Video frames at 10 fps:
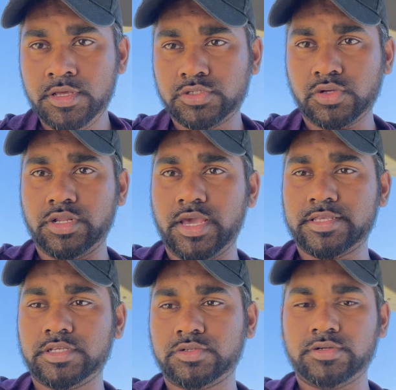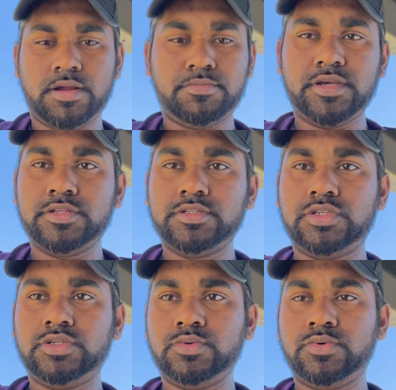So the accessory that I'm bringing to
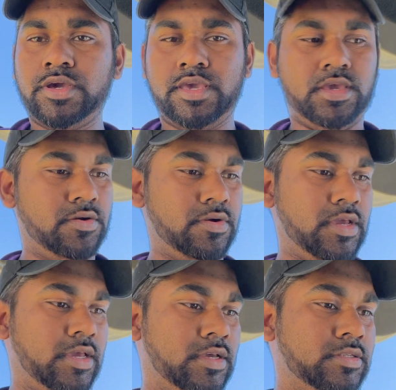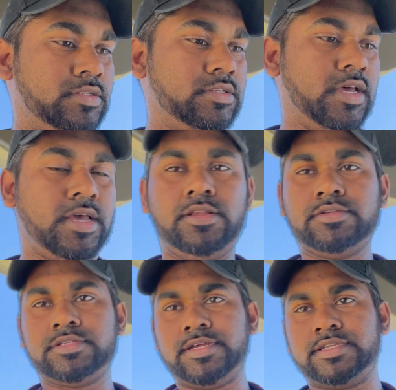you here is, it
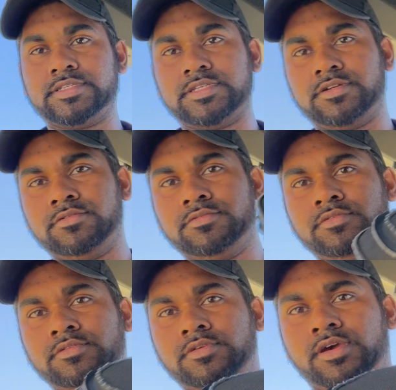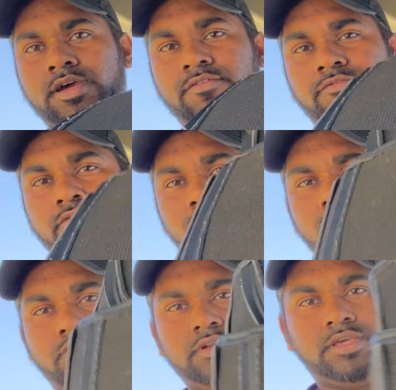looks like this here. And if you
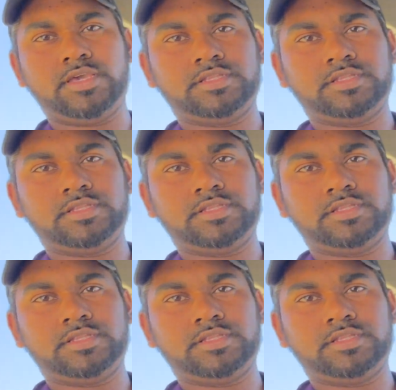own a